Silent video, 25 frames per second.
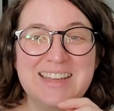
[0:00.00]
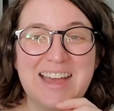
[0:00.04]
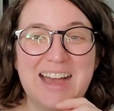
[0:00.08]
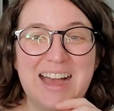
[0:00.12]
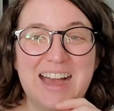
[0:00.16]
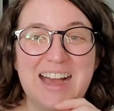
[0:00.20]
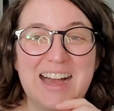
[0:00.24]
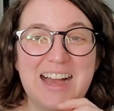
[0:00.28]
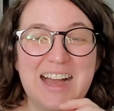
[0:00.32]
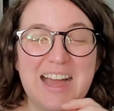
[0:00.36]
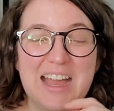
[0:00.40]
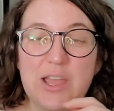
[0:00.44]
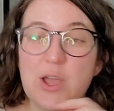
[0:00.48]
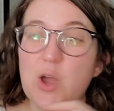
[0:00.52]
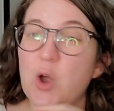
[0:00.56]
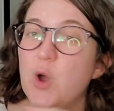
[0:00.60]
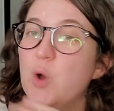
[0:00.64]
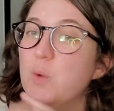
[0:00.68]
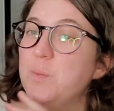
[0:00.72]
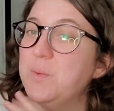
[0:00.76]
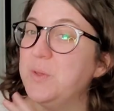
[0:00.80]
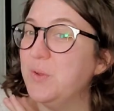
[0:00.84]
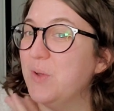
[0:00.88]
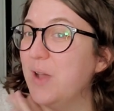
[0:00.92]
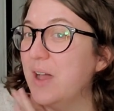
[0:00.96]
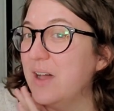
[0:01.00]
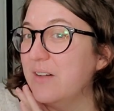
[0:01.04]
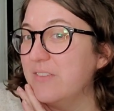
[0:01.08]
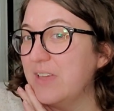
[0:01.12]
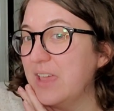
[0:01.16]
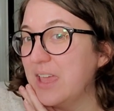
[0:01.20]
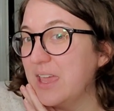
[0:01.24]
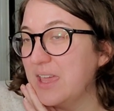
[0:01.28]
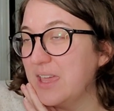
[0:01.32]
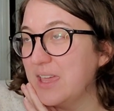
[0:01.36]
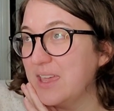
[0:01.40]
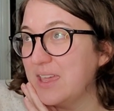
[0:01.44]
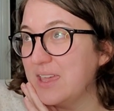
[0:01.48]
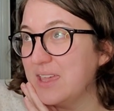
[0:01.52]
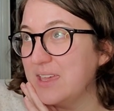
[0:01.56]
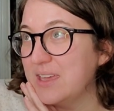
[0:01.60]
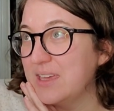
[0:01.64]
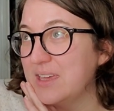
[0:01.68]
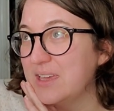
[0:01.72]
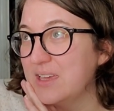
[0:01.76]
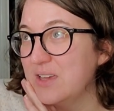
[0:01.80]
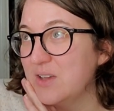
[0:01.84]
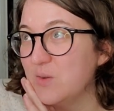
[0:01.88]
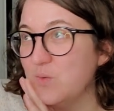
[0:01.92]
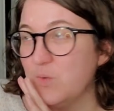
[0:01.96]
Uh, I hope you have a
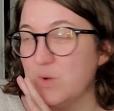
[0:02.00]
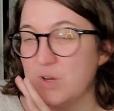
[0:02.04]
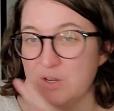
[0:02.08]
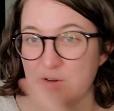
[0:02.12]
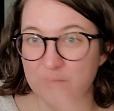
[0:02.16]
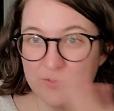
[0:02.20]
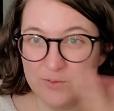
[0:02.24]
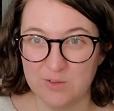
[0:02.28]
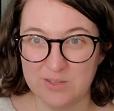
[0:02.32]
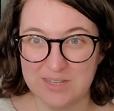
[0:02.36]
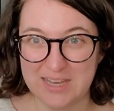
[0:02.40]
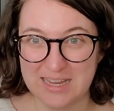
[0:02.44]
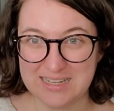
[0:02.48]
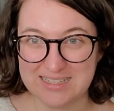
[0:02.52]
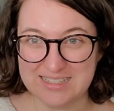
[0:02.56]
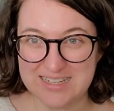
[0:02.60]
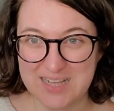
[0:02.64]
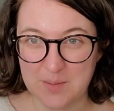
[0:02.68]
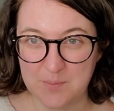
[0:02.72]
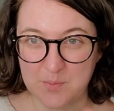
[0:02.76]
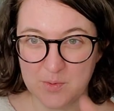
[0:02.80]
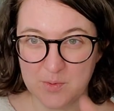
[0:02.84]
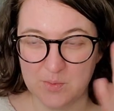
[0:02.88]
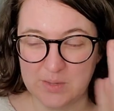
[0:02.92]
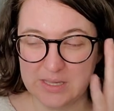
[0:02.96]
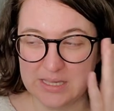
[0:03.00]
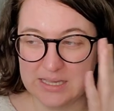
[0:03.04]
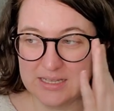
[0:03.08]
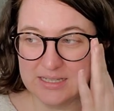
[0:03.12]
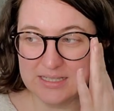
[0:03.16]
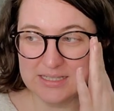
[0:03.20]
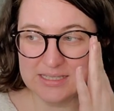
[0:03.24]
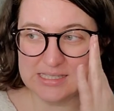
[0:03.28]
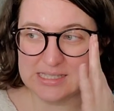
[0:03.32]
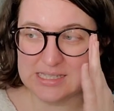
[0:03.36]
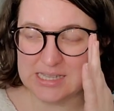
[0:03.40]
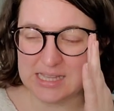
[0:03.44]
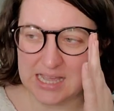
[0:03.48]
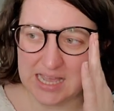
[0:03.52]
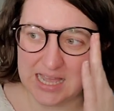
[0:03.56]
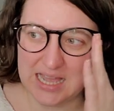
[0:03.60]
wonderful next couple weeks.